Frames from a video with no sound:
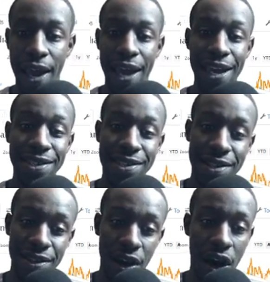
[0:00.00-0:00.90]

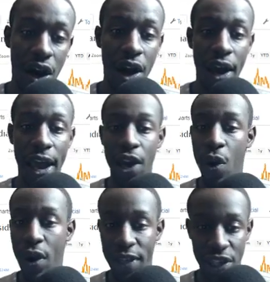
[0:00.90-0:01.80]
into a
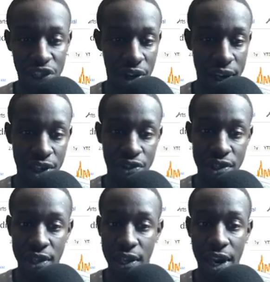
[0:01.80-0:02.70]
coin that you're interested in.